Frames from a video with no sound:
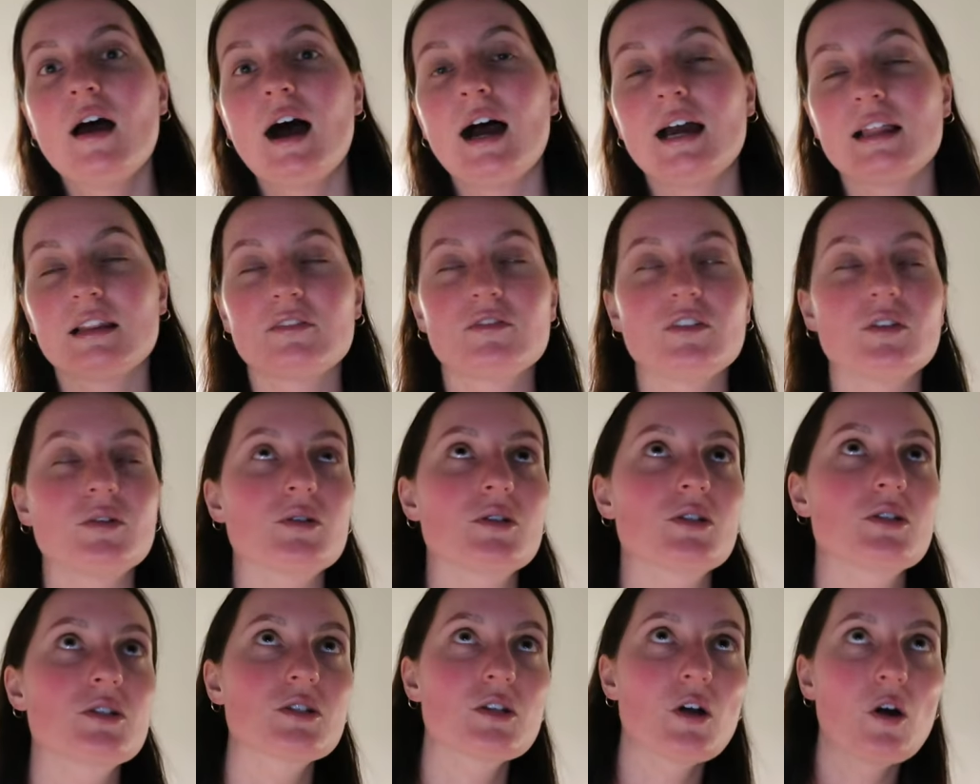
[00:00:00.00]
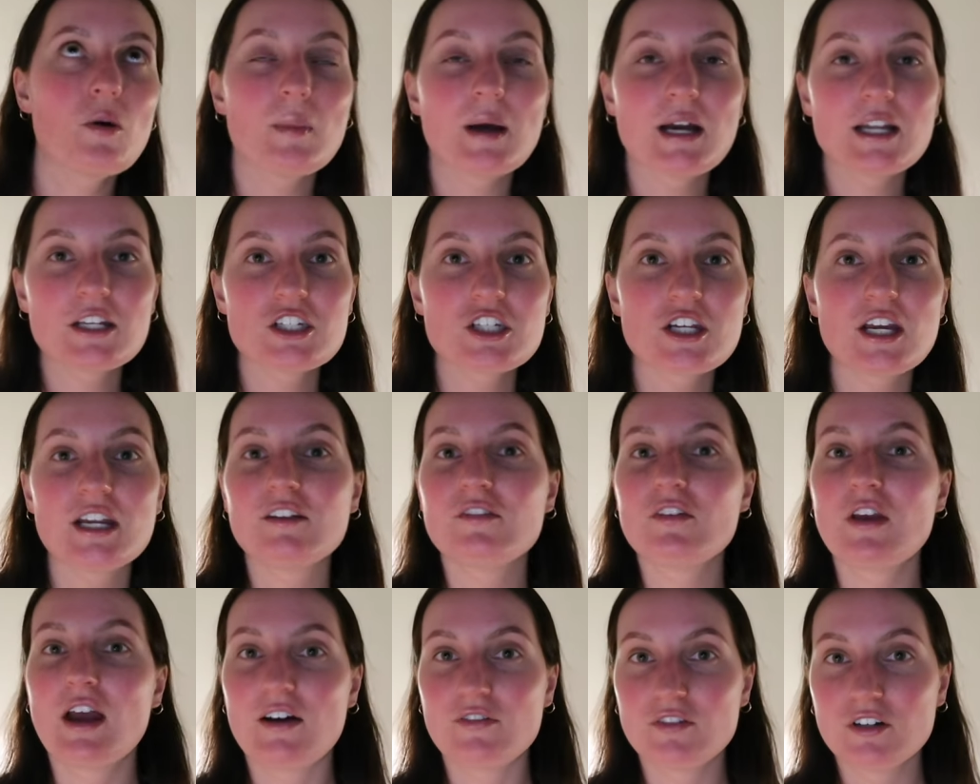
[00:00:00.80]
I love you so much. And
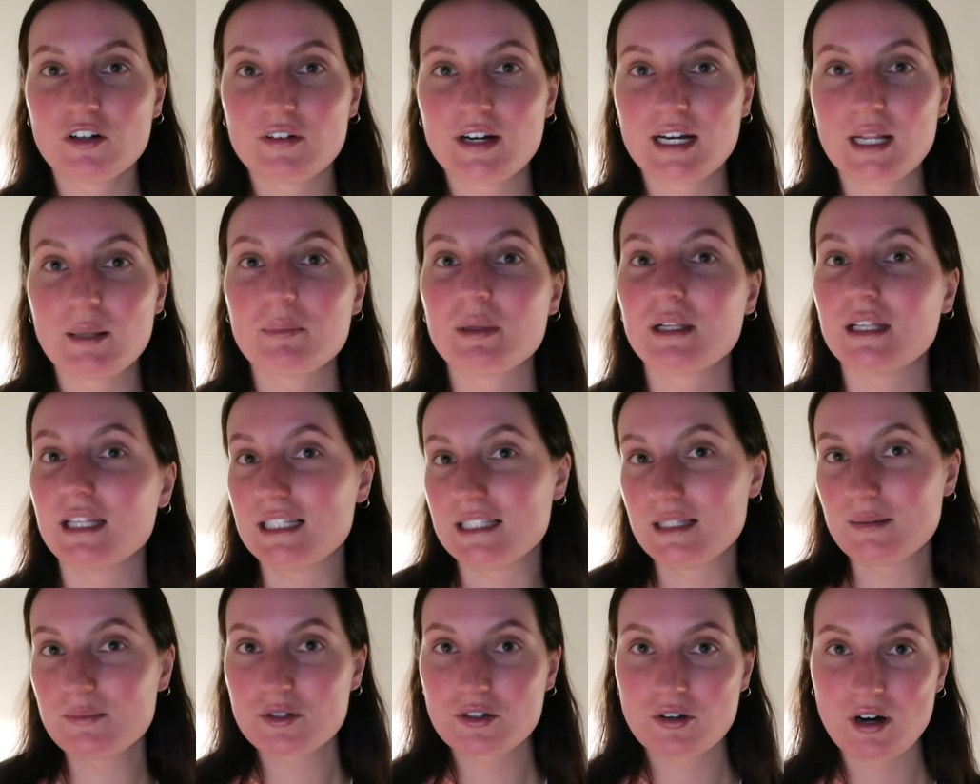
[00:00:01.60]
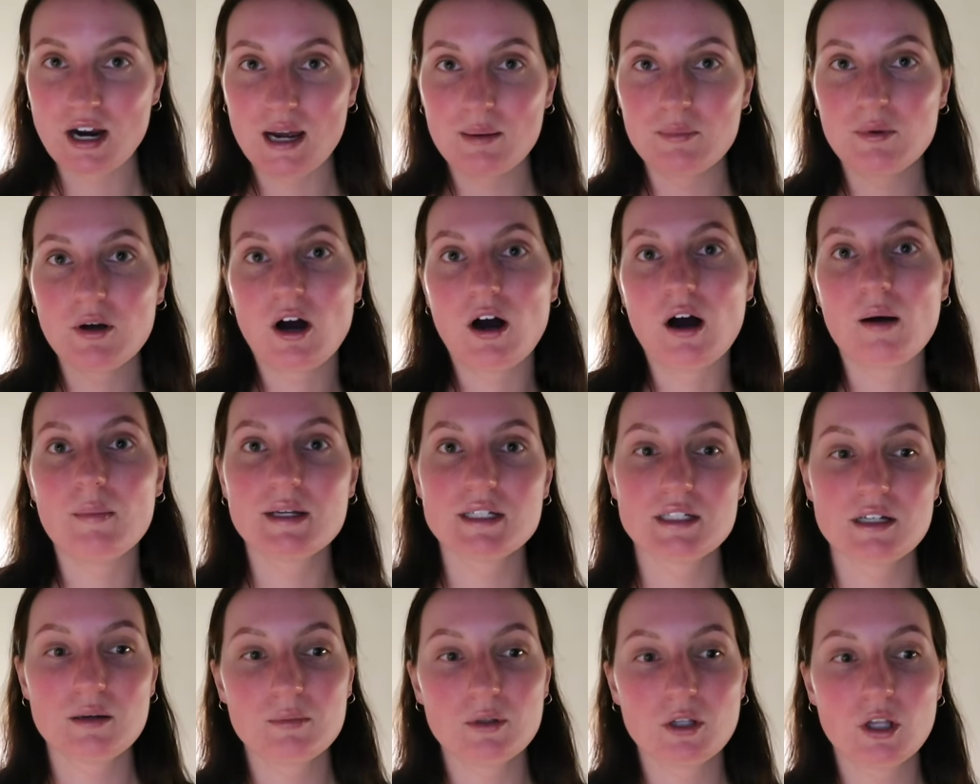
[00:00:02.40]
if you haven't already, please subscribe,
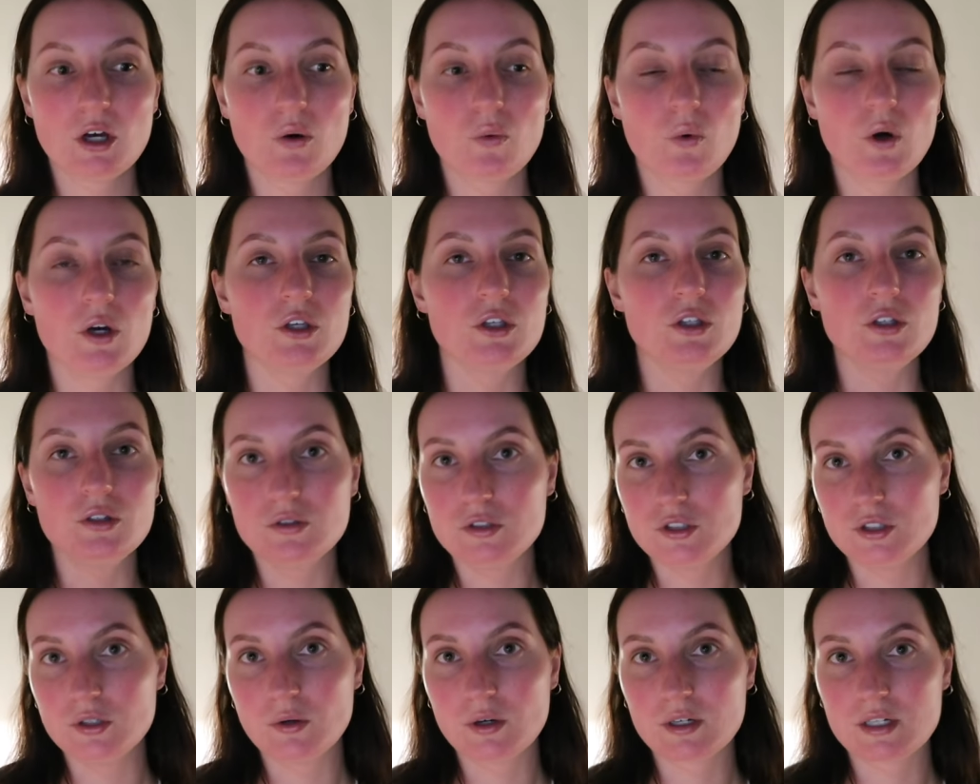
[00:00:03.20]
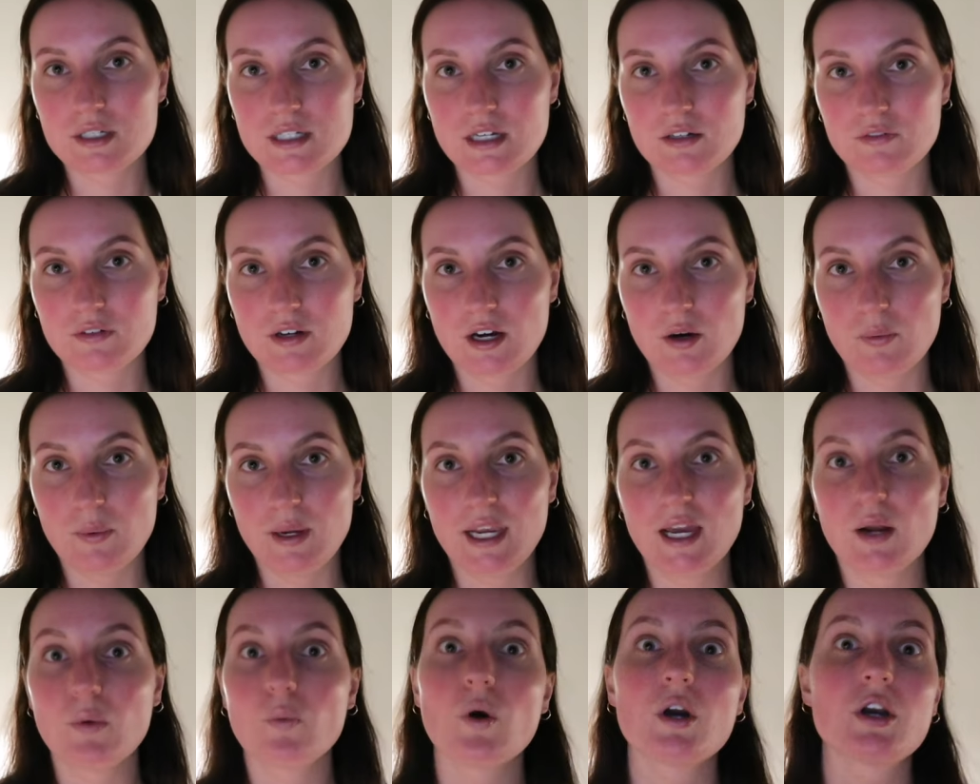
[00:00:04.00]
comment down below what you do on a self-care
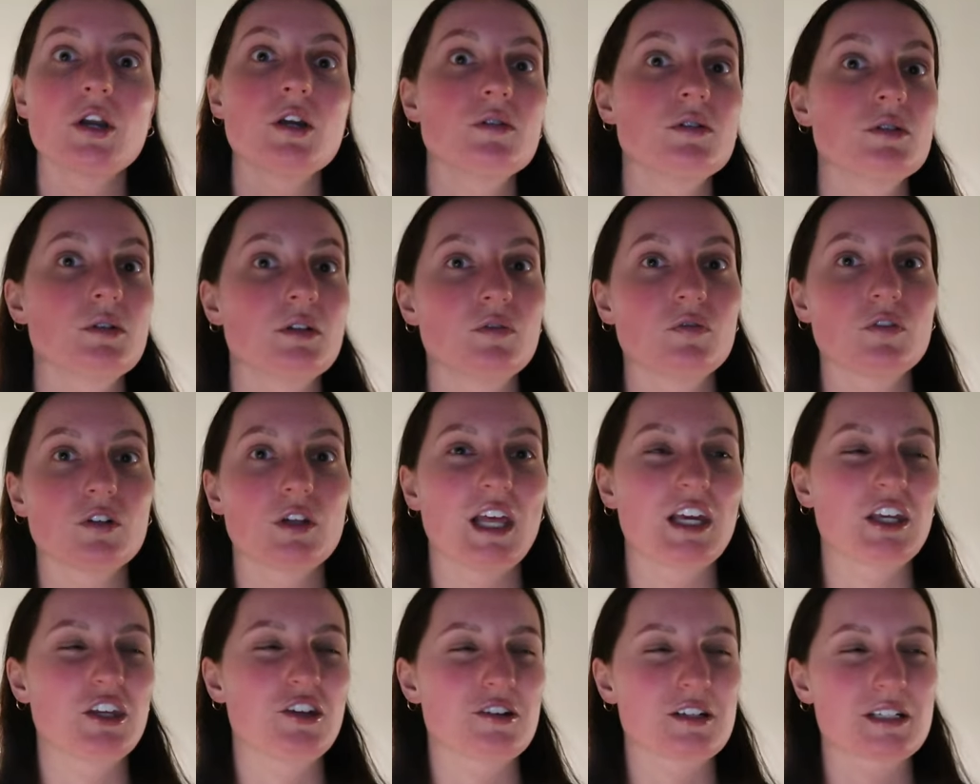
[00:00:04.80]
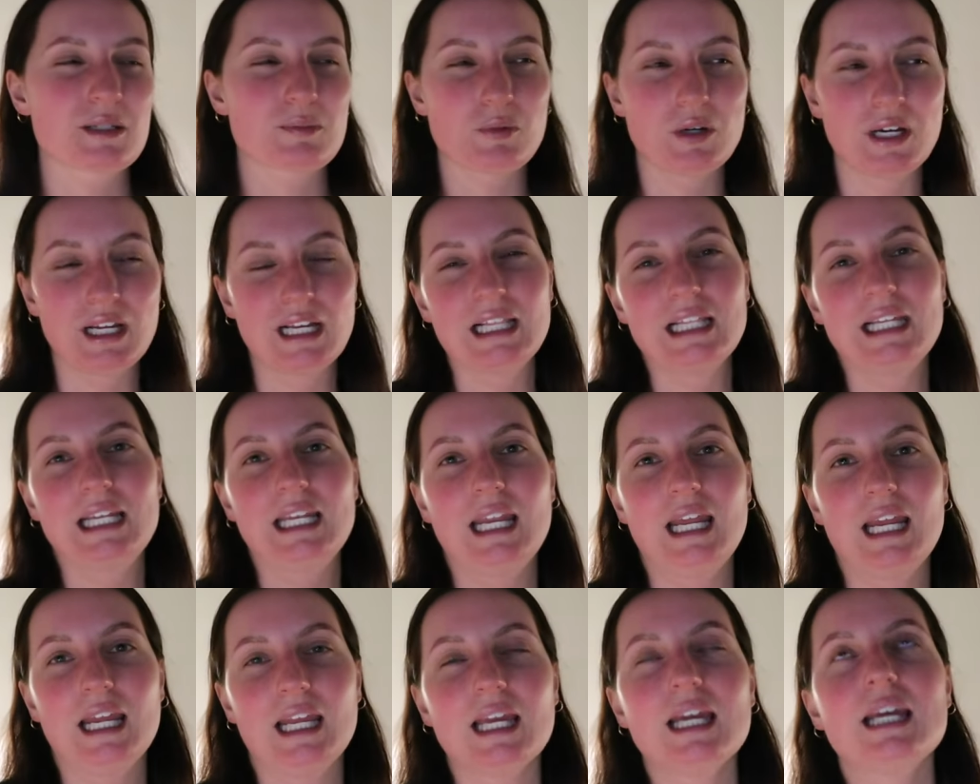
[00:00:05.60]
weekend. What are you doing for like your spring
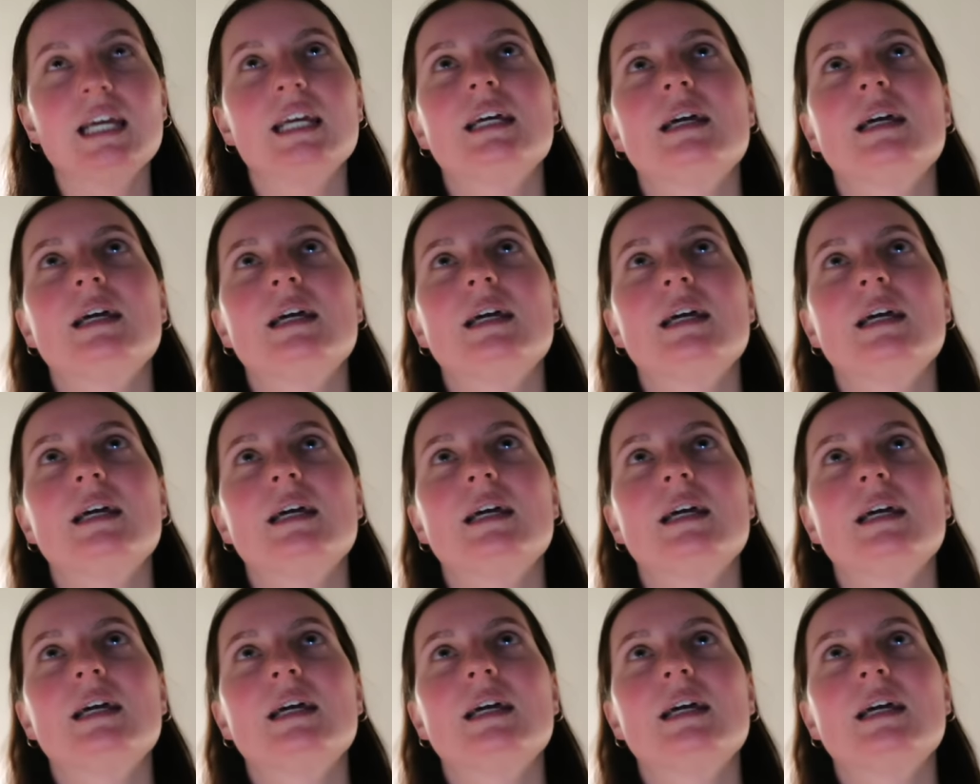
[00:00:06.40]
cleaning?